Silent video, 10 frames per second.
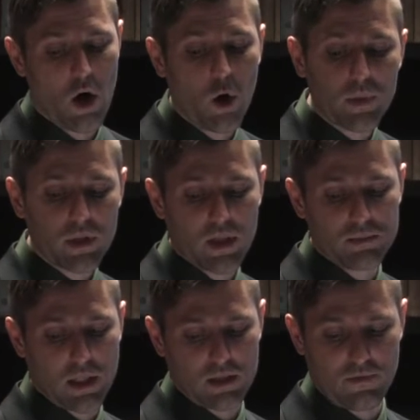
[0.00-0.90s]
openly
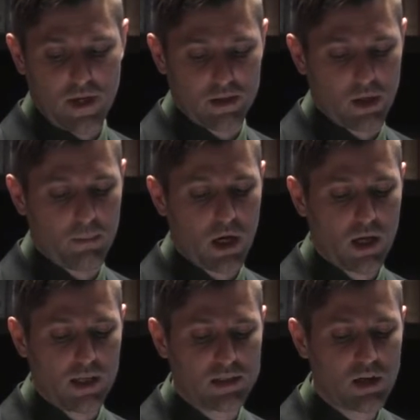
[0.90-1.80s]
objectifying their
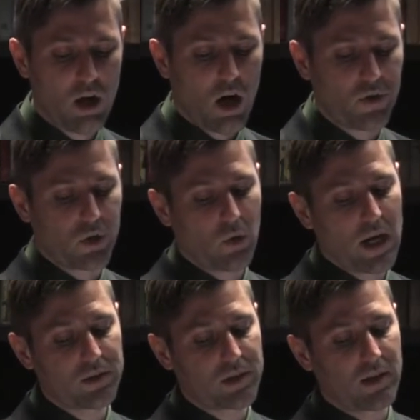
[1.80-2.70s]
bodies on the
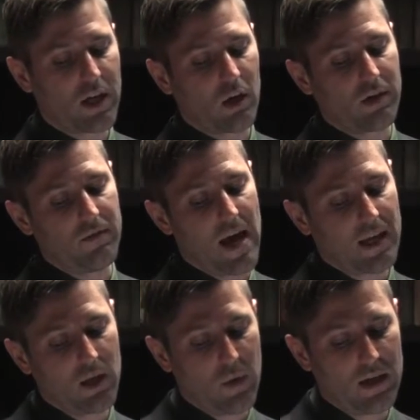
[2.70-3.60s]
grounds that they are
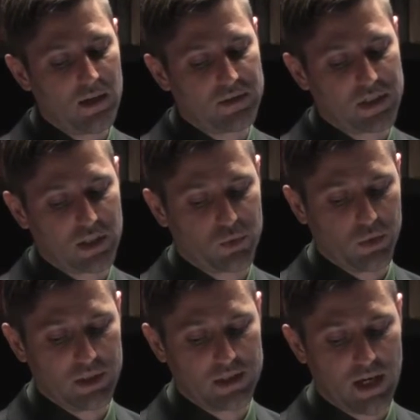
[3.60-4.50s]
evacuated of
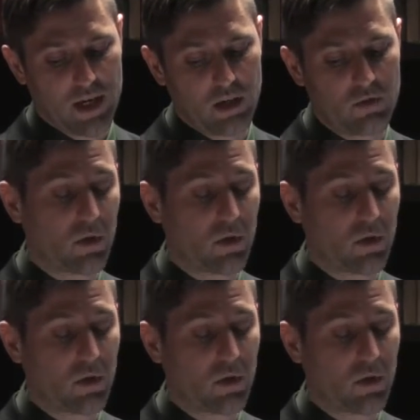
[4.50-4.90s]
sexual desire